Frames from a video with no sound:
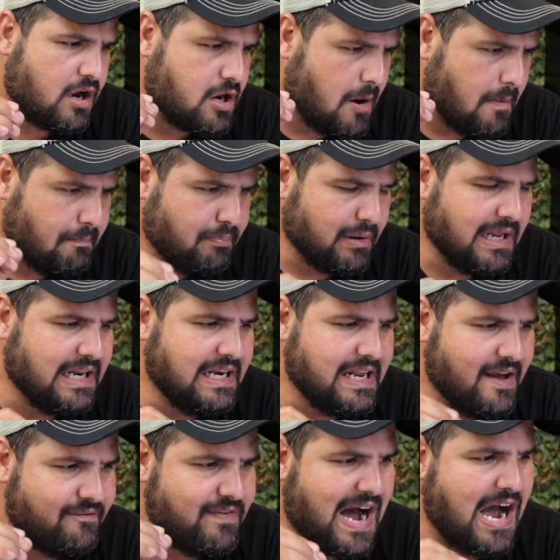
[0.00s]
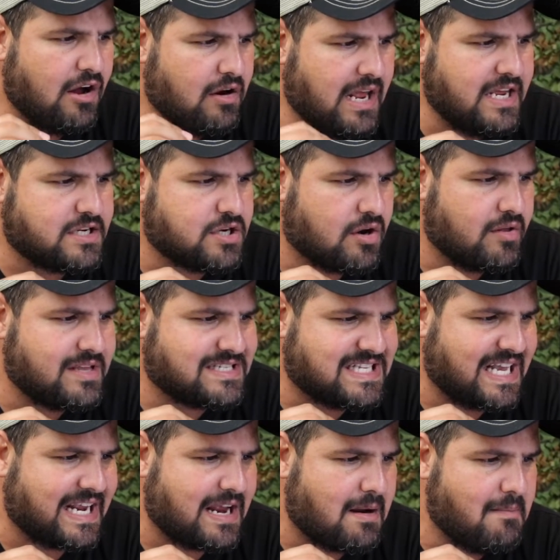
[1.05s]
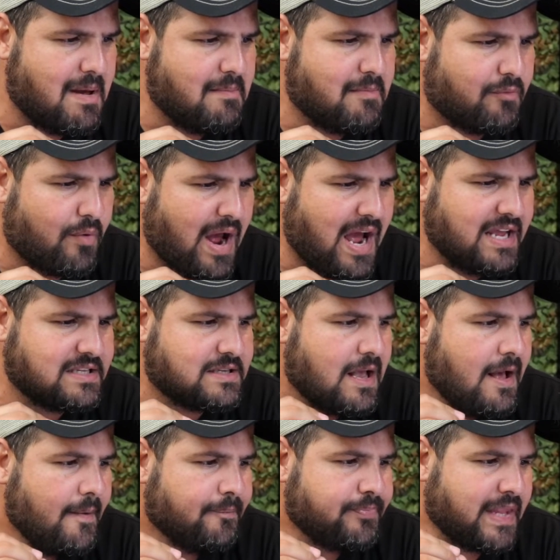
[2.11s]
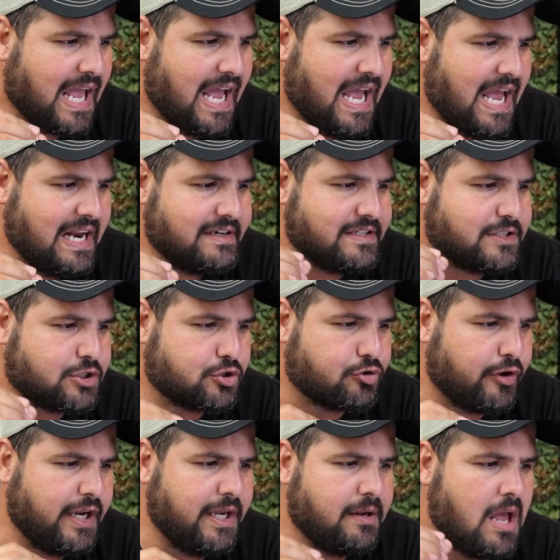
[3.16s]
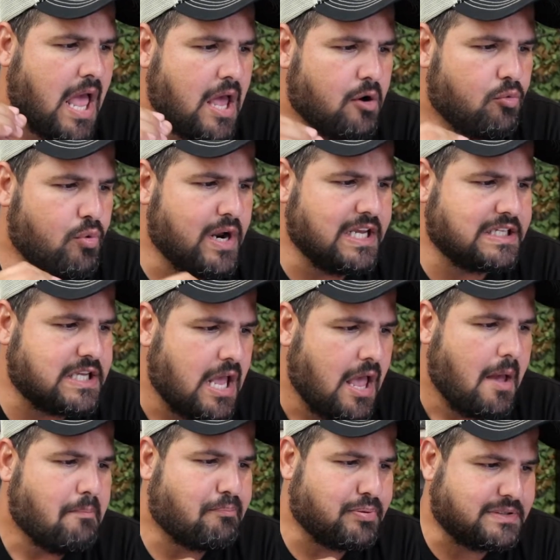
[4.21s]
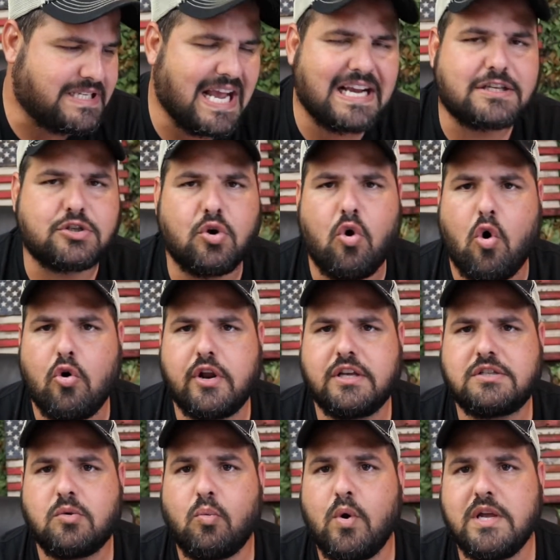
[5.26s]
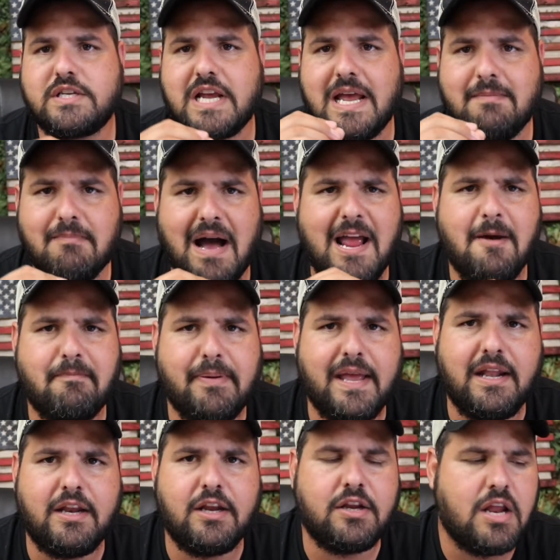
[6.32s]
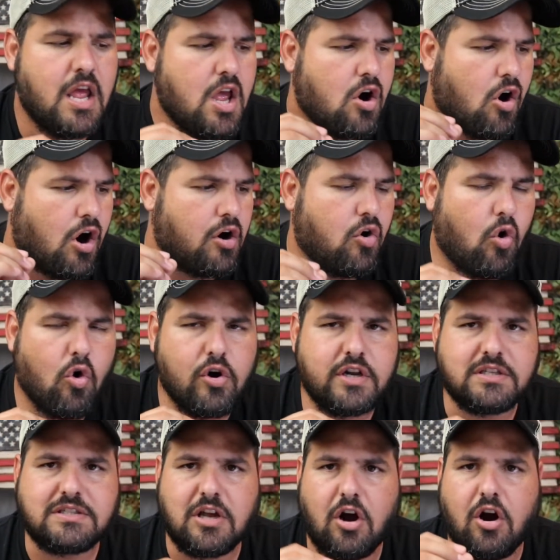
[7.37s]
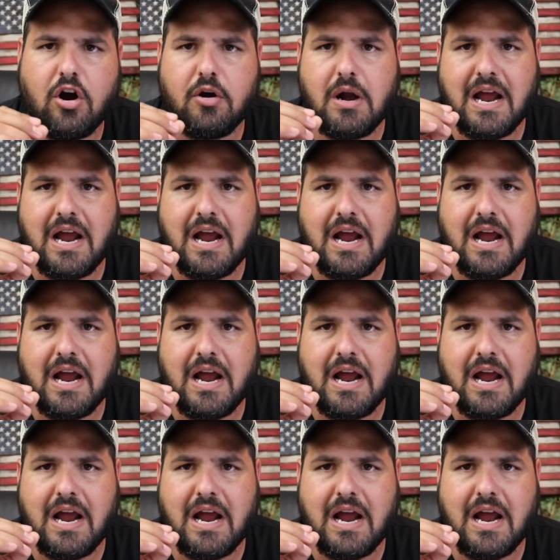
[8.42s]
completely a violation of the Second Amendment rights, and extreme risk protection orders, which in my opinion are orders that are,